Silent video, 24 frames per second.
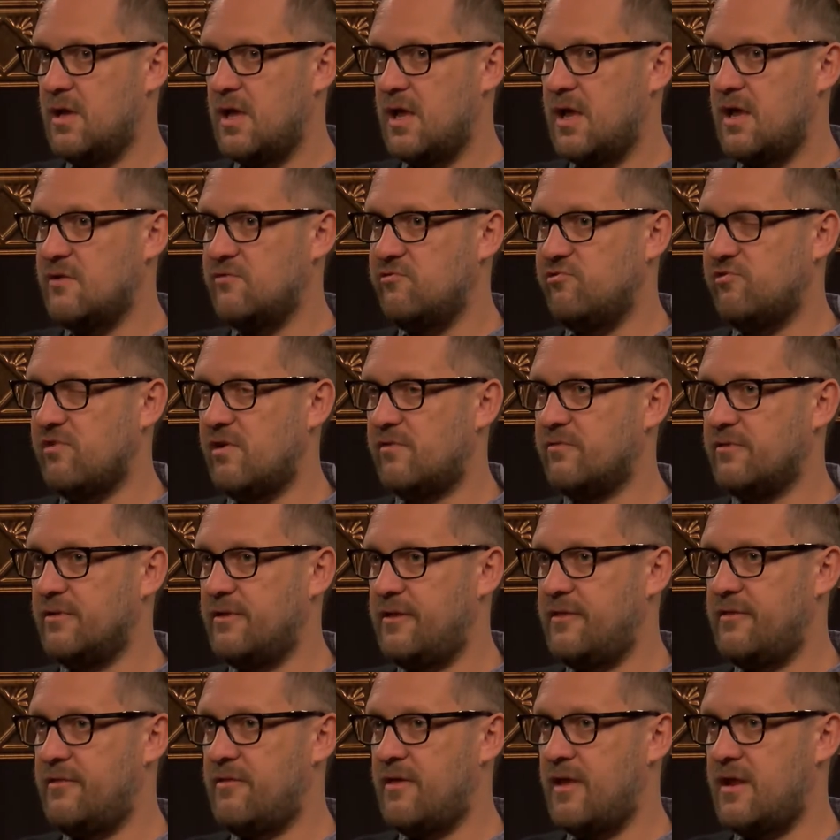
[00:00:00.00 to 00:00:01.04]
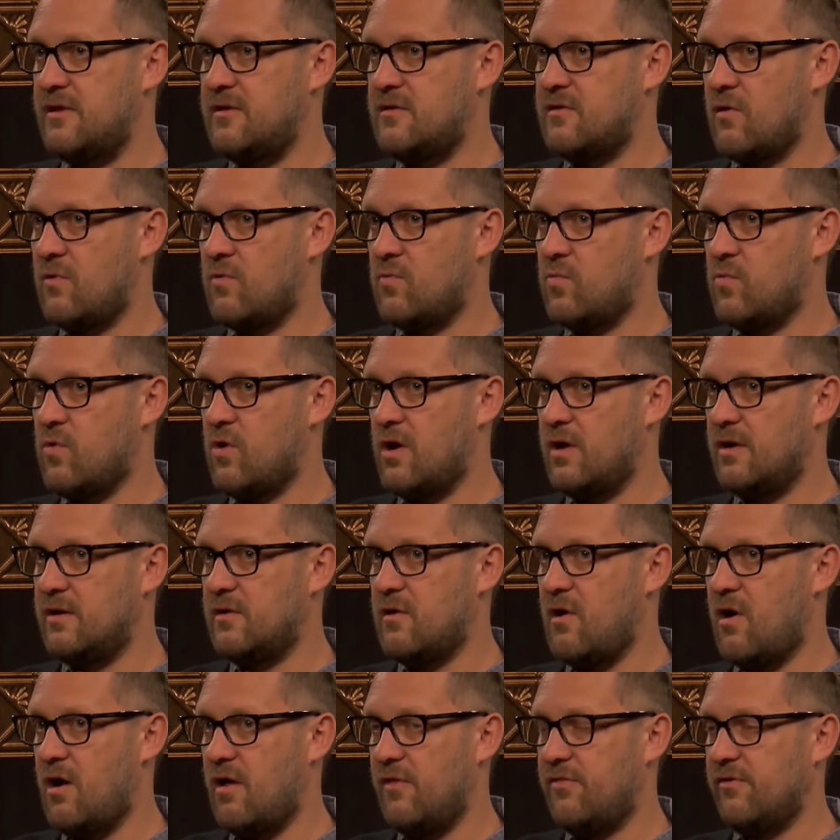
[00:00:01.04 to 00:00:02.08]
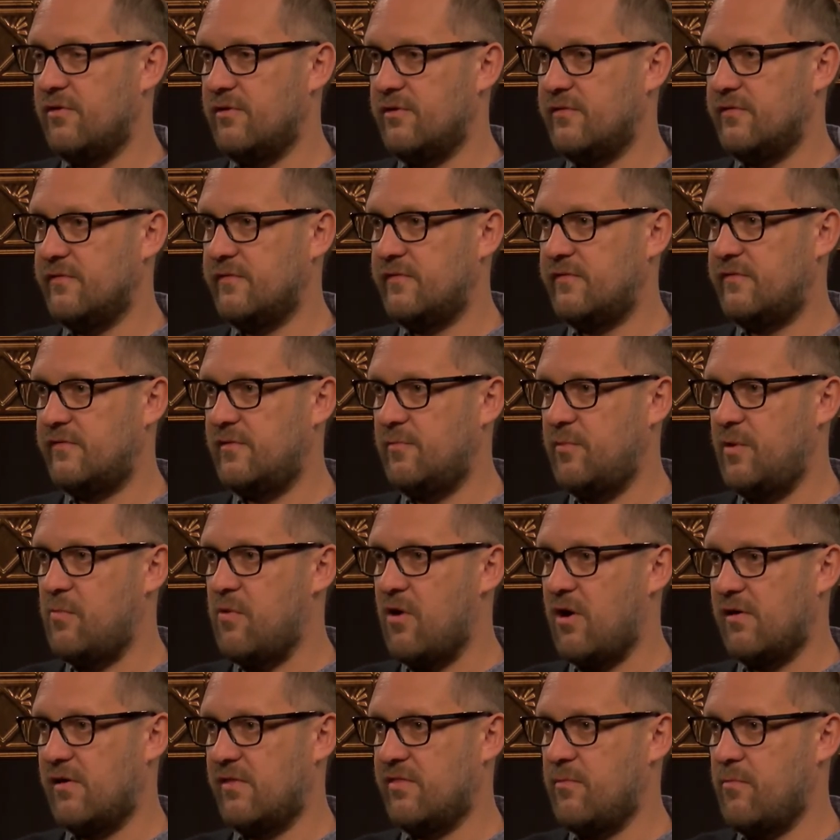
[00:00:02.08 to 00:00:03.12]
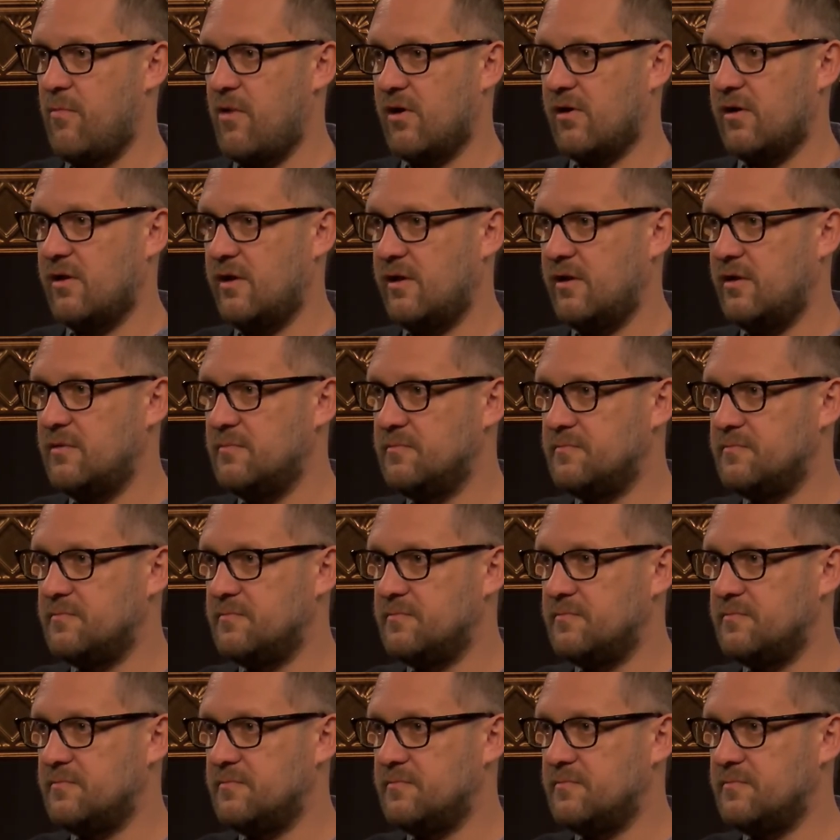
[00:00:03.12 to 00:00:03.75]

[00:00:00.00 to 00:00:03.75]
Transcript: and generally they don't want authors to be part of the marketing.